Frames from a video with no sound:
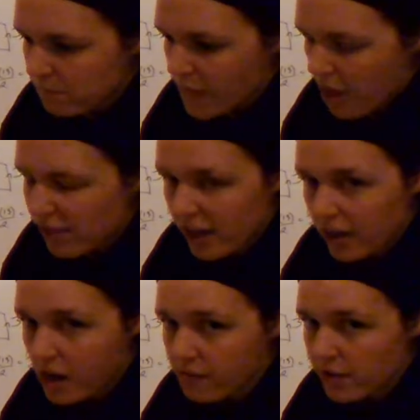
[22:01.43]
think I
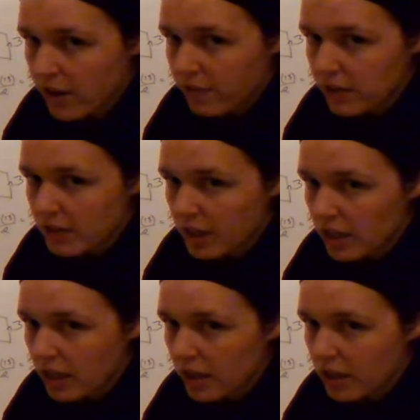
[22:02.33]
covered
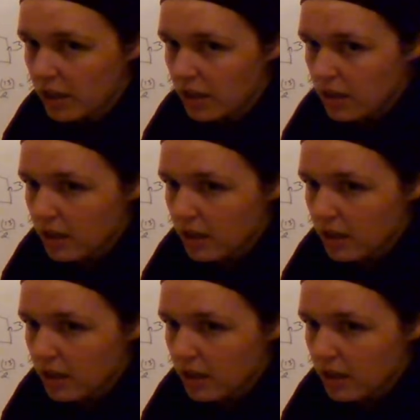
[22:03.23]
everything.